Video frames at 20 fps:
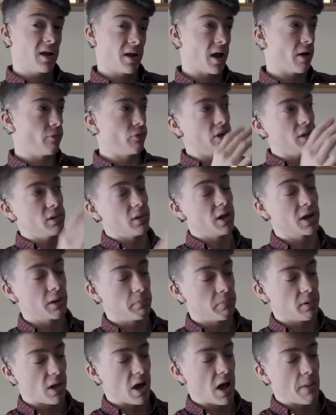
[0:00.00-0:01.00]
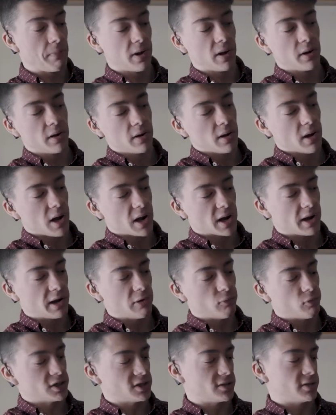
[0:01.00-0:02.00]
I really like it black, but I kind
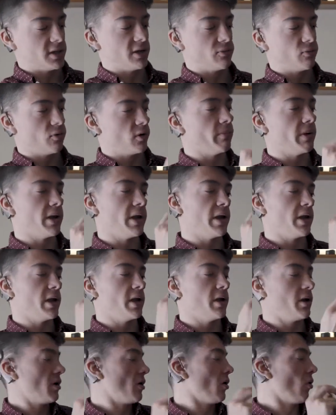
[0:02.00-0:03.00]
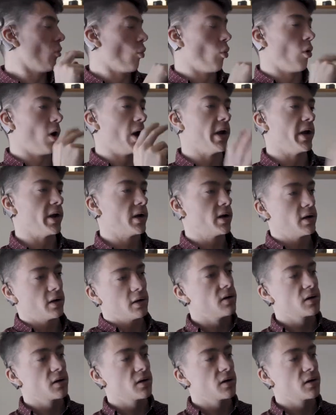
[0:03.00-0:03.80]
of wish these would be white